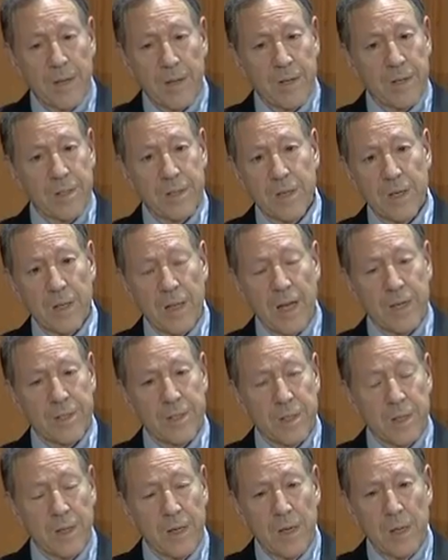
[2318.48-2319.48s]
this
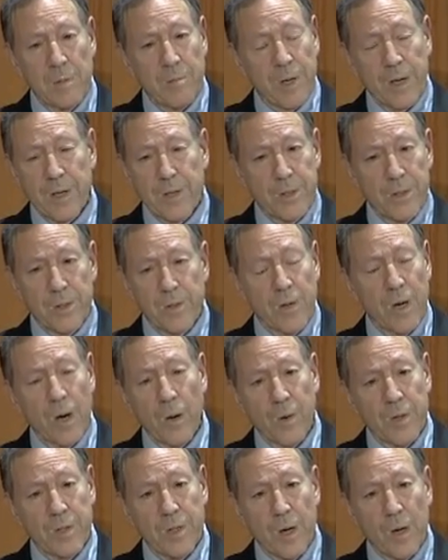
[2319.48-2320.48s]
lesson because you
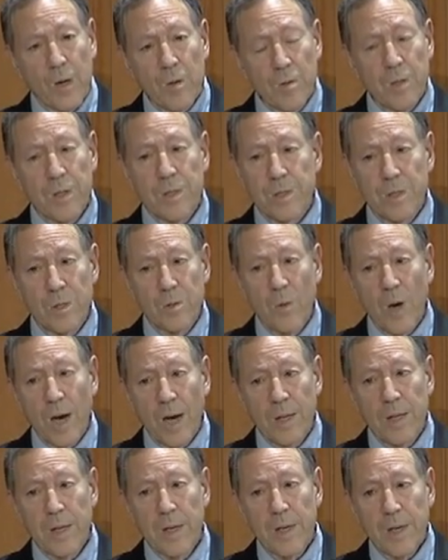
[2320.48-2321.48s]
know it only too
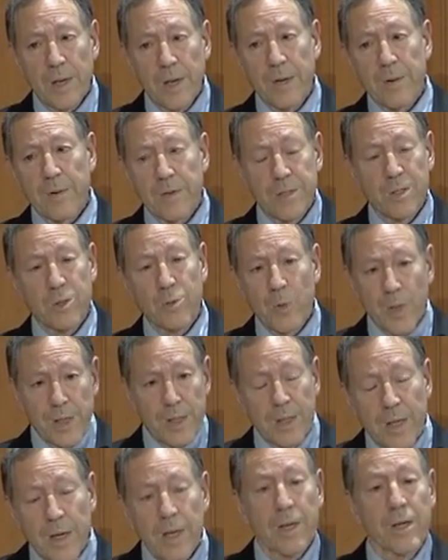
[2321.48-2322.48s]
well. Here in
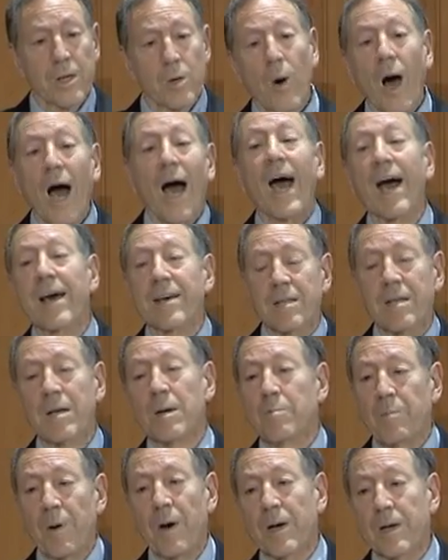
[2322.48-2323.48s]
Sweden, you act
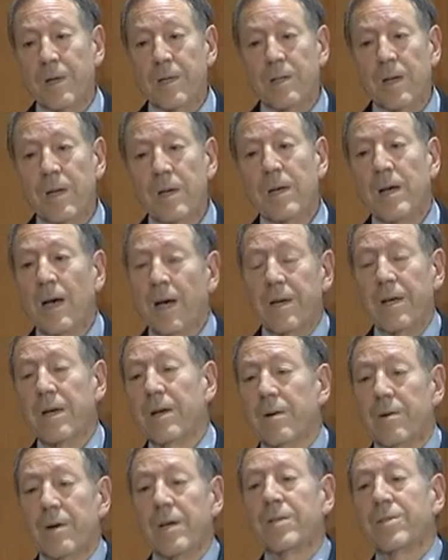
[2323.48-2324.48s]
upon it. And
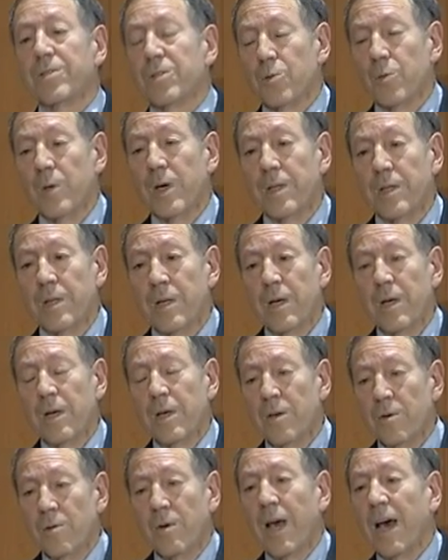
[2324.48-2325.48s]
here in Sweden,
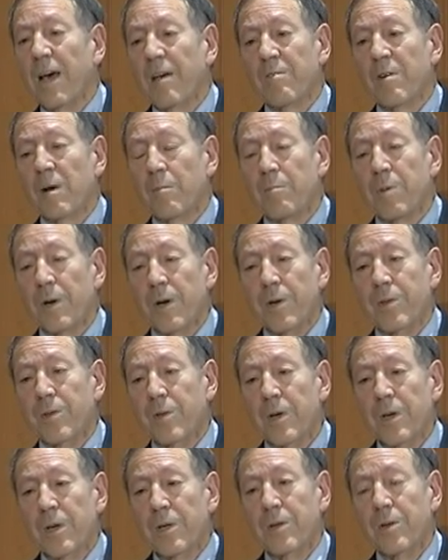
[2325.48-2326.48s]
you gave
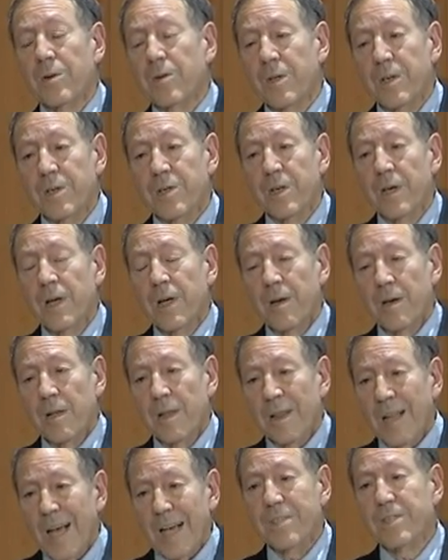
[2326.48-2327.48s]
birth to this
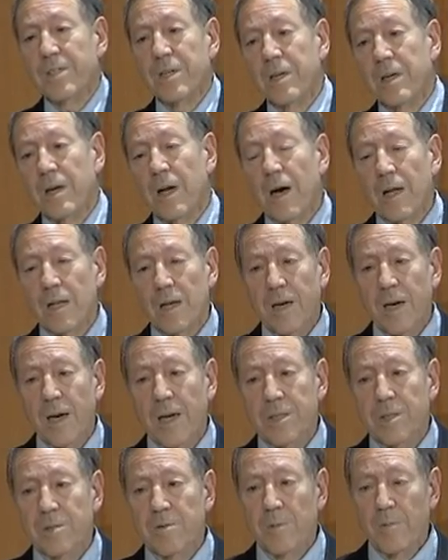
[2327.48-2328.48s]
lesson in
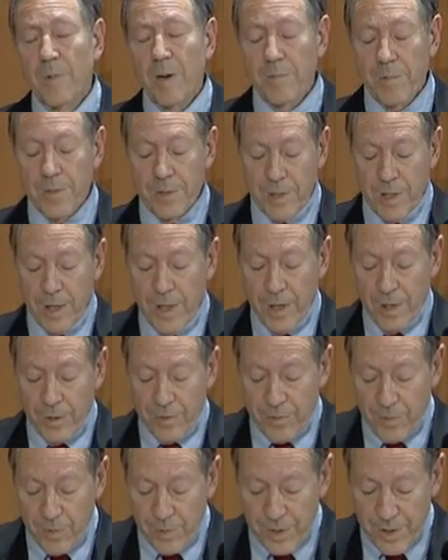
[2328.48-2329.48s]
Holocaust remembrance
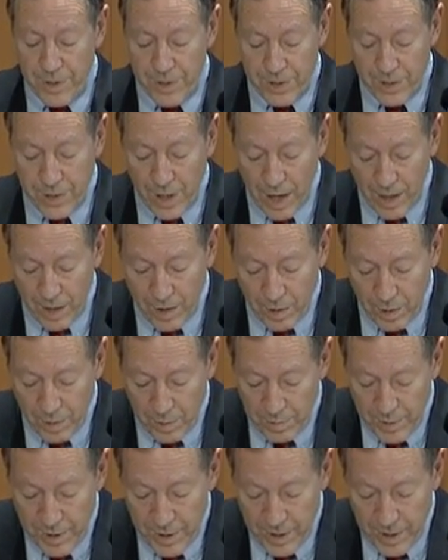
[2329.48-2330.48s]
through the
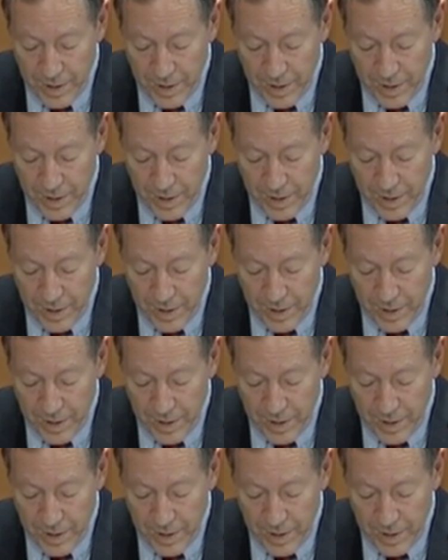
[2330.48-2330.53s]
Stockholm